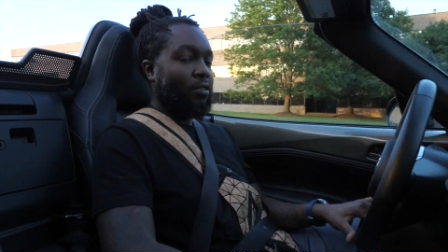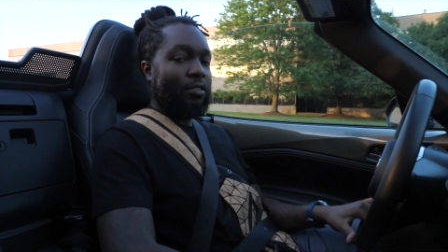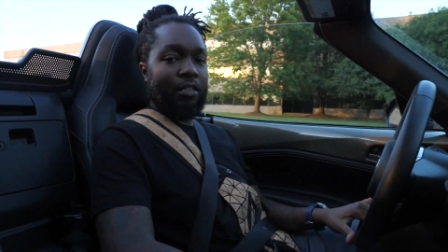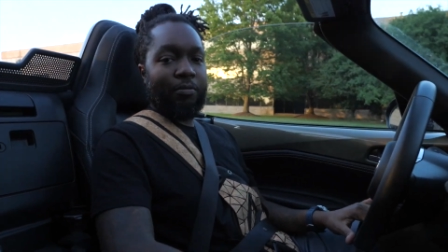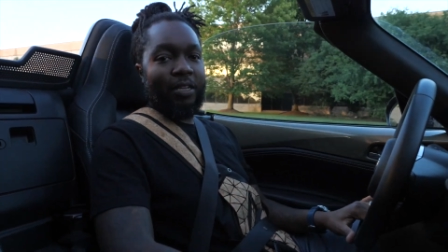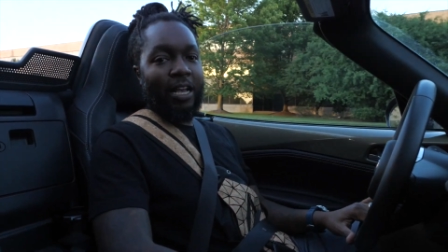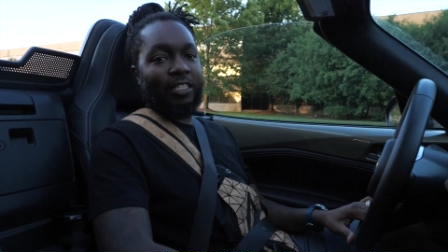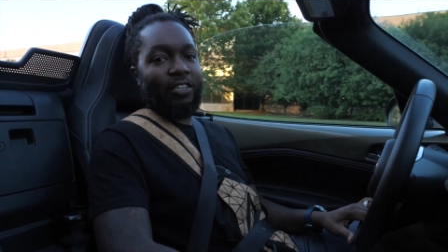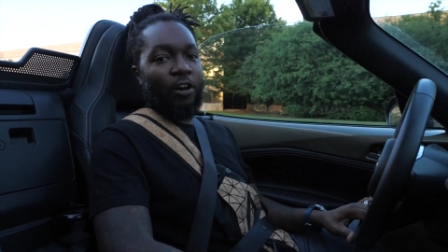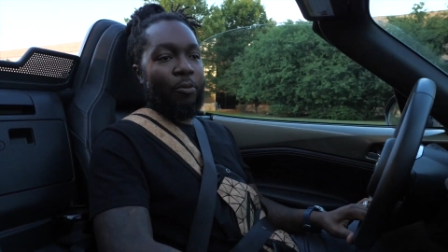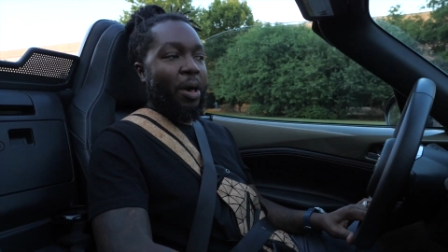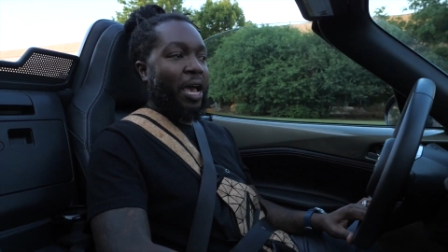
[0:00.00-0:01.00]
Sometimes I
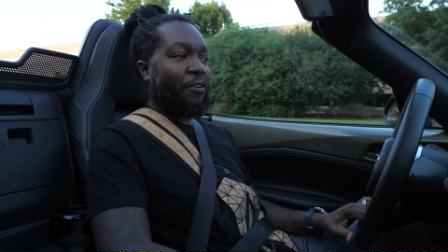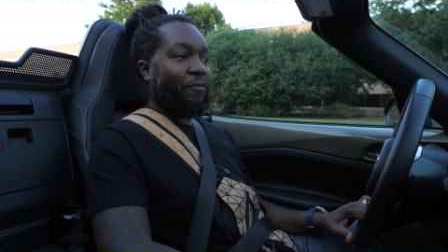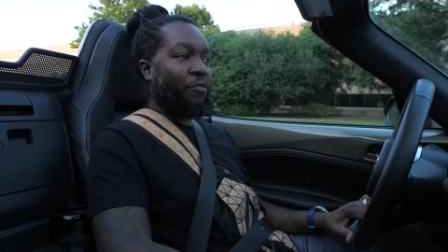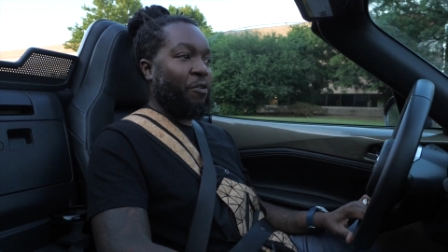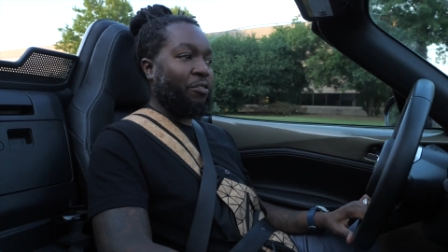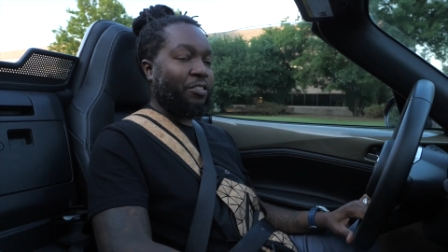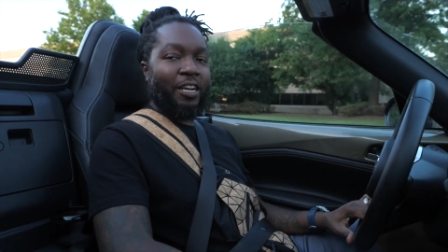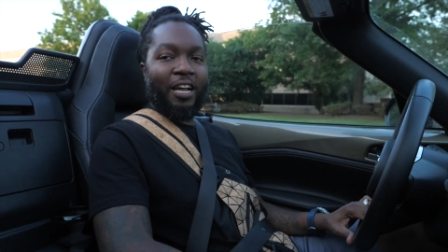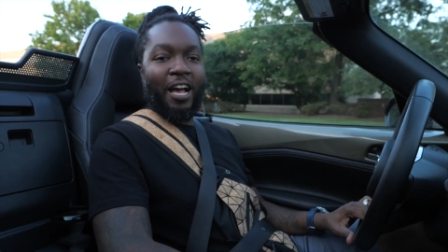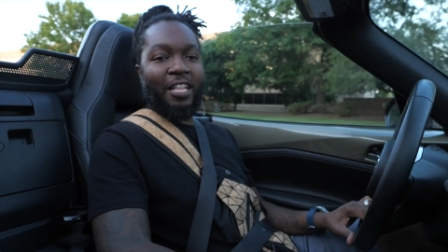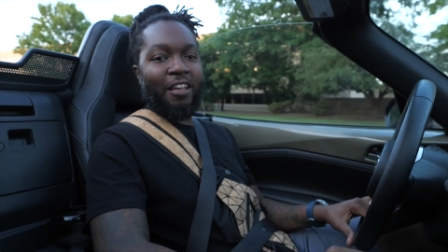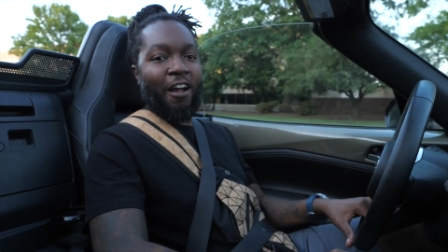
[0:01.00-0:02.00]
go back and forth. Should I
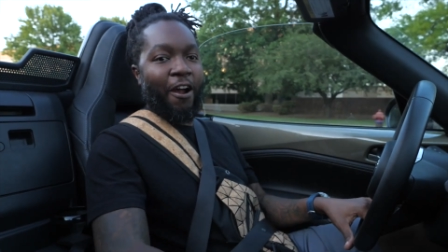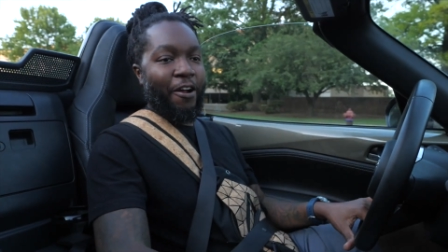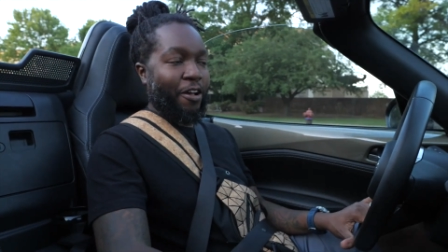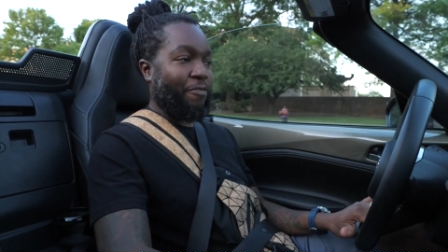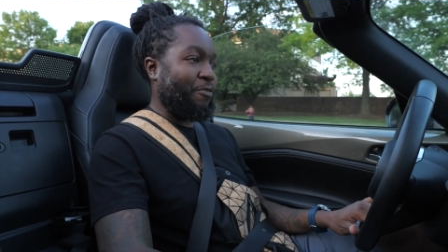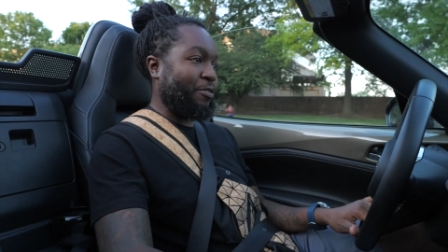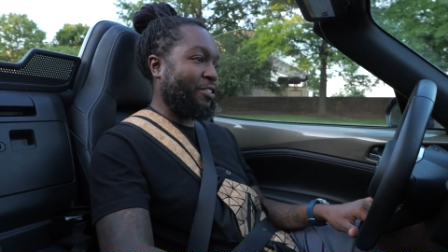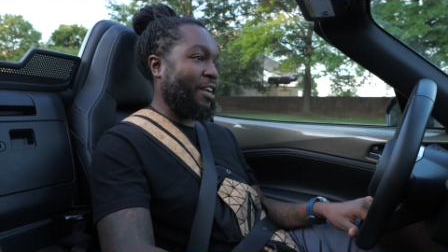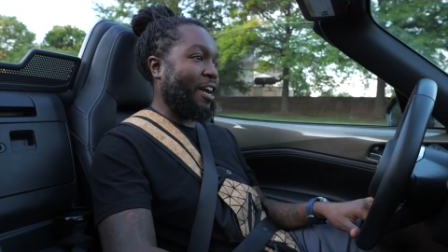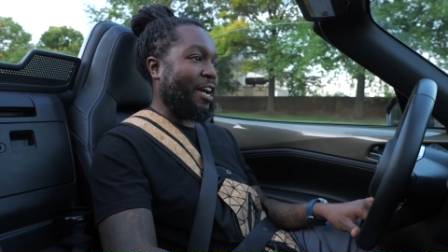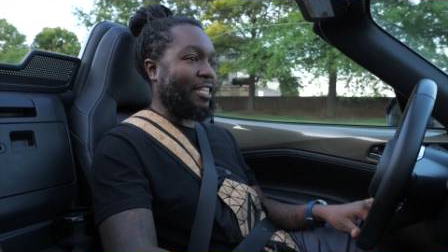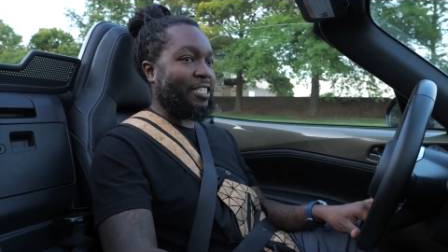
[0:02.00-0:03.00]
got the RF or should
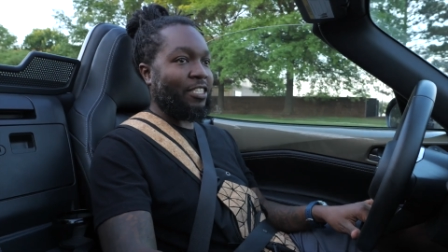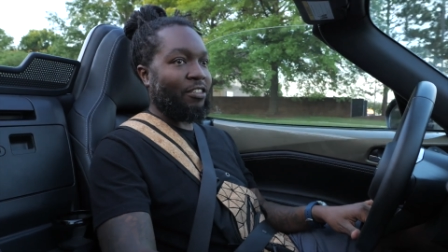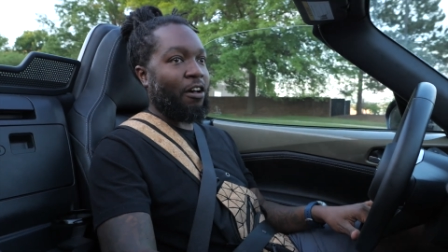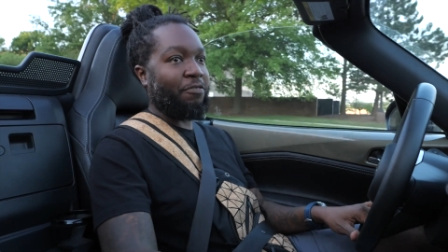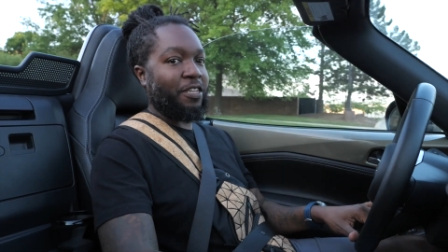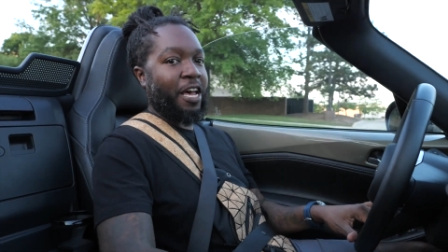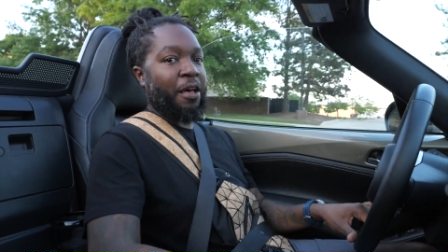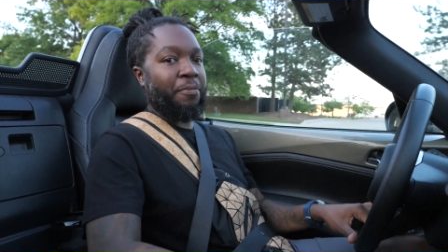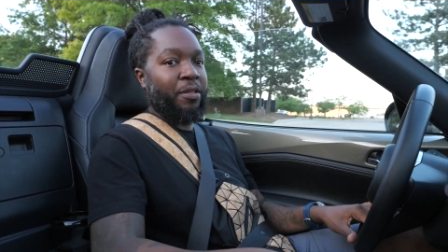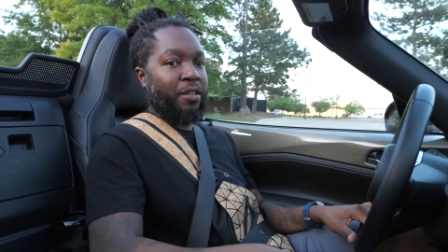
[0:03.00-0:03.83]
I got the soft top?